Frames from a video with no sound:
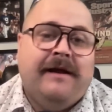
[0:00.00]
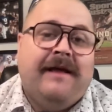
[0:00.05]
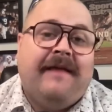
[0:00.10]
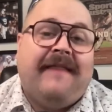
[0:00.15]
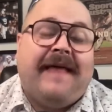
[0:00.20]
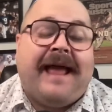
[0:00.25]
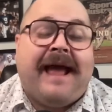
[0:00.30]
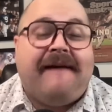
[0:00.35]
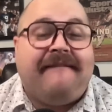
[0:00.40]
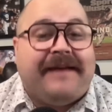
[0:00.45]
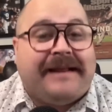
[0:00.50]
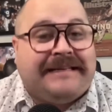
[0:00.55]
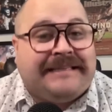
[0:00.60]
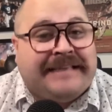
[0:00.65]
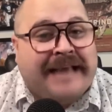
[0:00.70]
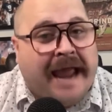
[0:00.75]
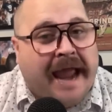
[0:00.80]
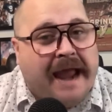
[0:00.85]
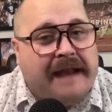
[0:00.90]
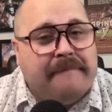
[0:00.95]
They have a
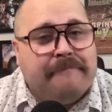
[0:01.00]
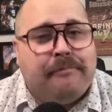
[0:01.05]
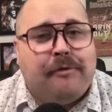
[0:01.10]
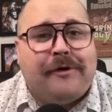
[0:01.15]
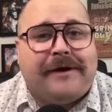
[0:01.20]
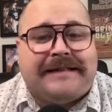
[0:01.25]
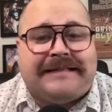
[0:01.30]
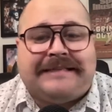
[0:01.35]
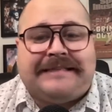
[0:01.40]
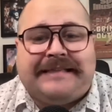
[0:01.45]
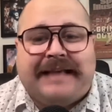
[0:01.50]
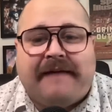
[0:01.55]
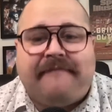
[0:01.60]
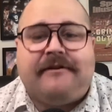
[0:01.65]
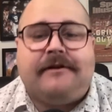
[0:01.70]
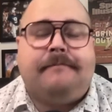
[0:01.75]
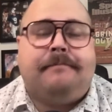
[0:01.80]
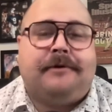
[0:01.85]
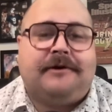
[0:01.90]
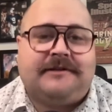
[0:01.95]

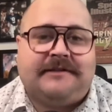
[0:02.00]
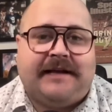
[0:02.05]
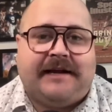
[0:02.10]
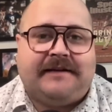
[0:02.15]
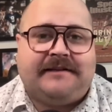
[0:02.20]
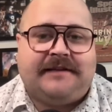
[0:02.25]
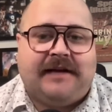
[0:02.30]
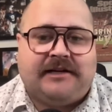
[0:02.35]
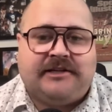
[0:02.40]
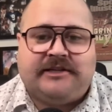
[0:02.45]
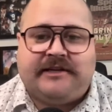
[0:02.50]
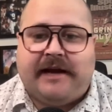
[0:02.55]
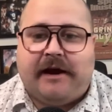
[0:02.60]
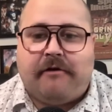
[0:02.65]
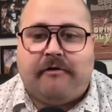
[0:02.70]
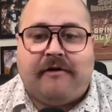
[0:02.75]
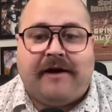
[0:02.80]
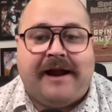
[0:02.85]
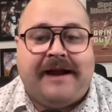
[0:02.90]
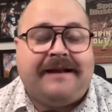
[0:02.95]
10.7% touchdown
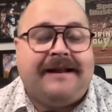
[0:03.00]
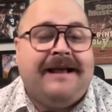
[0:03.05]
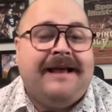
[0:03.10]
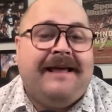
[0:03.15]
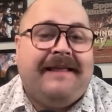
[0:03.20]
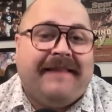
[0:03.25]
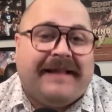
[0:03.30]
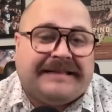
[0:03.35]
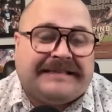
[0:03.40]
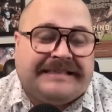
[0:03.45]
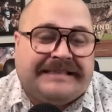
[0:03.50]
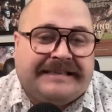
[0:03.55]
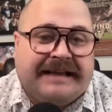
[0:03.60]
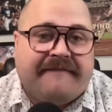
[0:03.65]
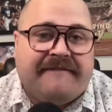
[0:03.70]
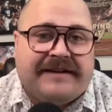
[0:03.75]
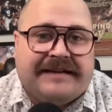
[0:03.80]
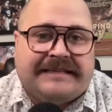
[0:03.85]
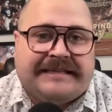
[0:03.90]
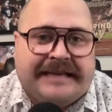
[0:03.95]
rate. That's
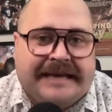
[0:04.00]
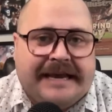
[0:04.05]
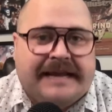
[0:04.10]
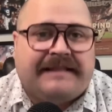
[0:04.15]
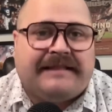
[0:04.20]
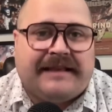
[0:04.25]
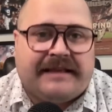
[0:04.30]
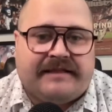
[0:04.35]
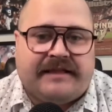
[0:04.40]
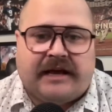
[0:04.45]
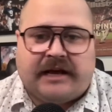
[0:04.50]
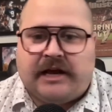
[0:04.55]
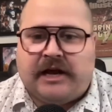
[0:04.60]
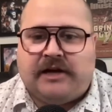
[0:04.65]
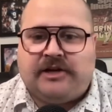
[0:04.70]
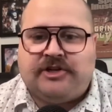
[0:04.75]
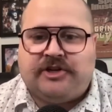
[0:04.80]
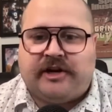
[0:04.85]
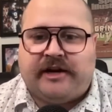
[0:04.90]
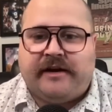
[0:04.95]
17th in the
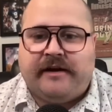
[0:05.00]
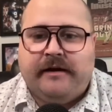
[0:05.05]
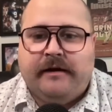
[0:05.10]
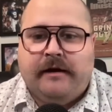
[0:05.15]
country.